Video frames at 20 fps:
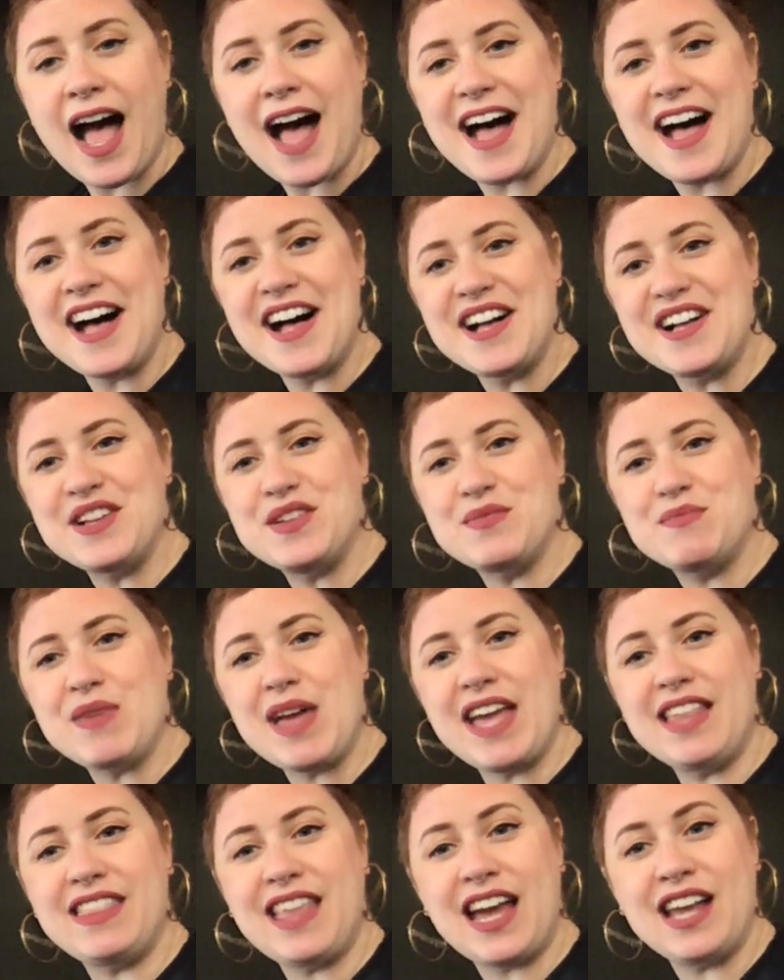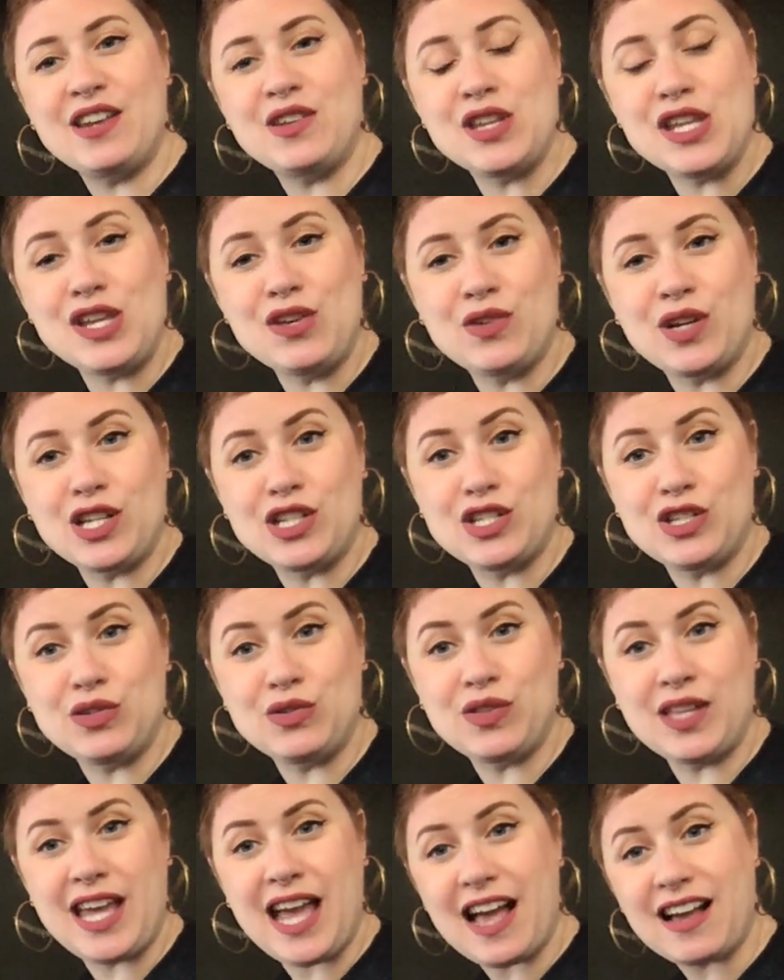and then you can
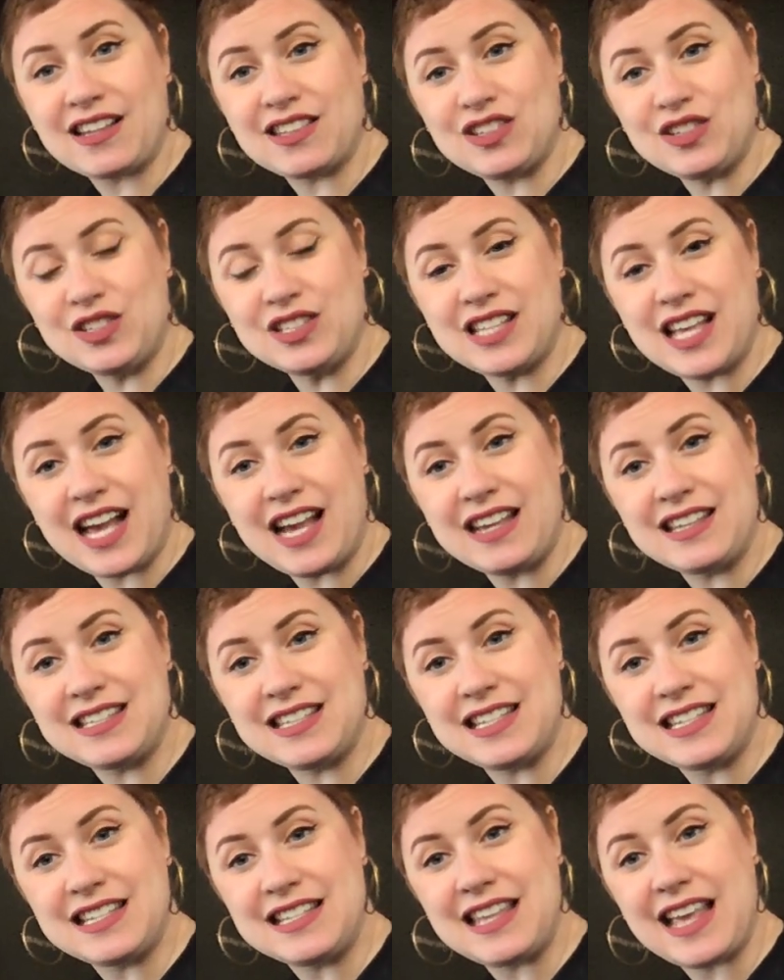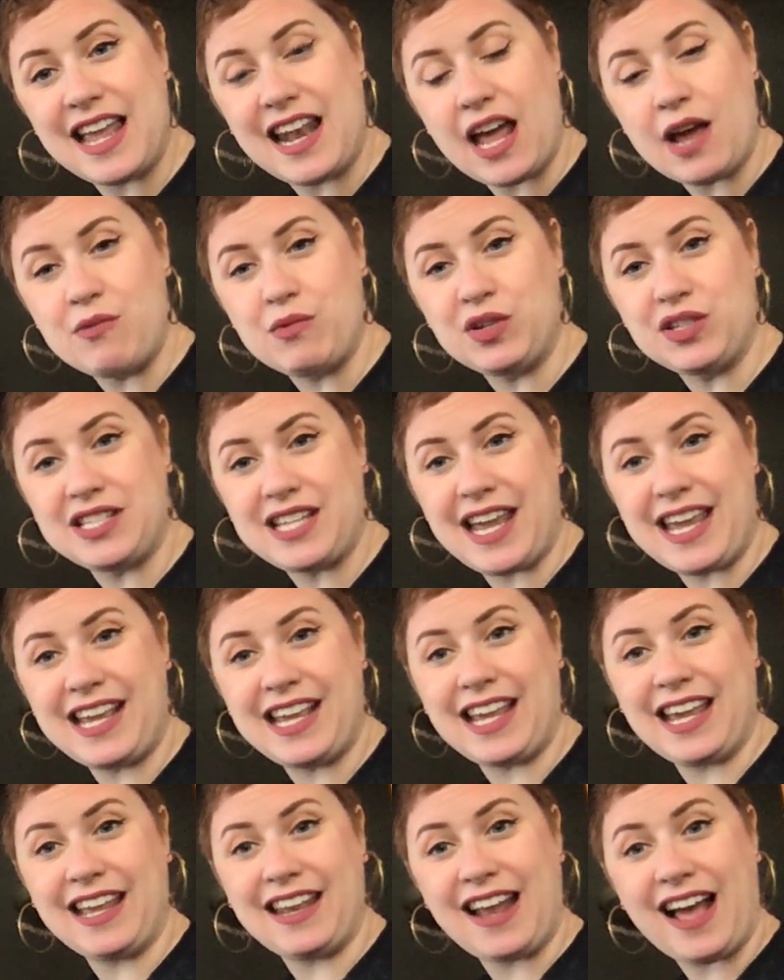do the exercises and I will
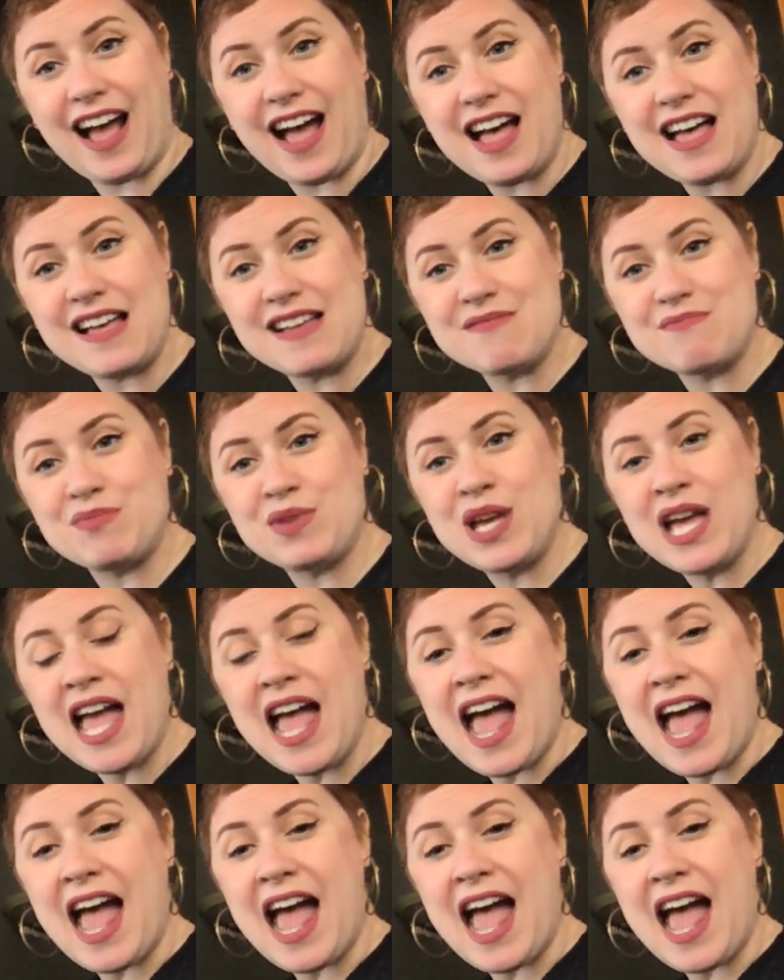take it up.